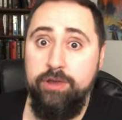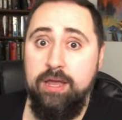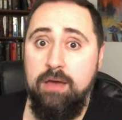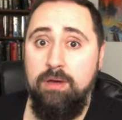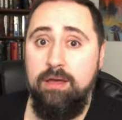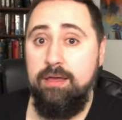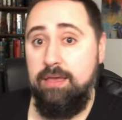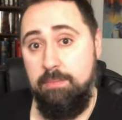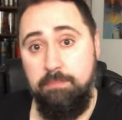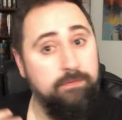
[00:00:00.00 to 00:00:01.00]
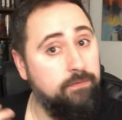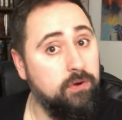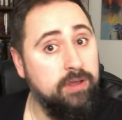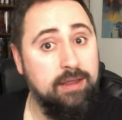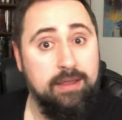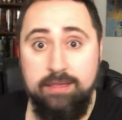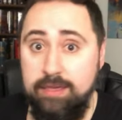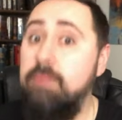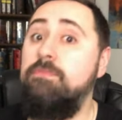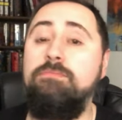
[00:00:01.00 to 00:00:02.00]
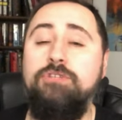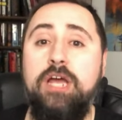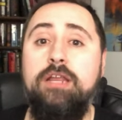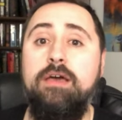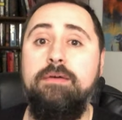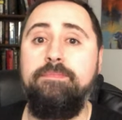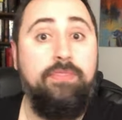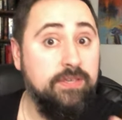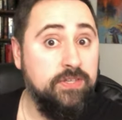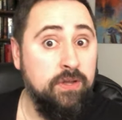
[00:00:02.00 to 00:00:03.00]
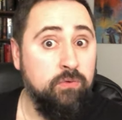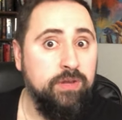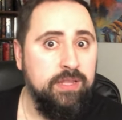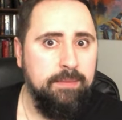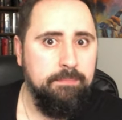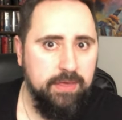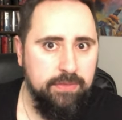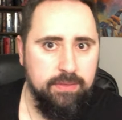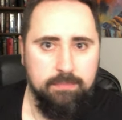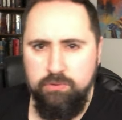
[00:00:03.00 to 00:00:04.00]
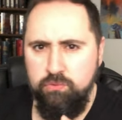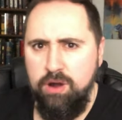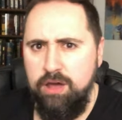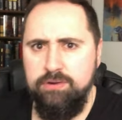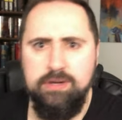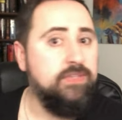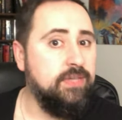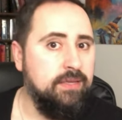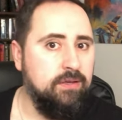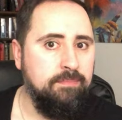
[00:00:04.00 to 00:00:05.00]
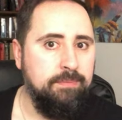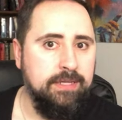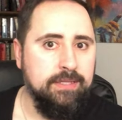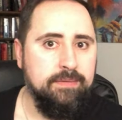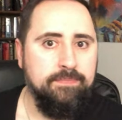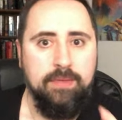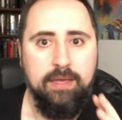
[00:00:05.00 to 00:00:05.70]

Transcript: Okinawa, and before that it came from China. This is not really a myth, but rather it's incomplete.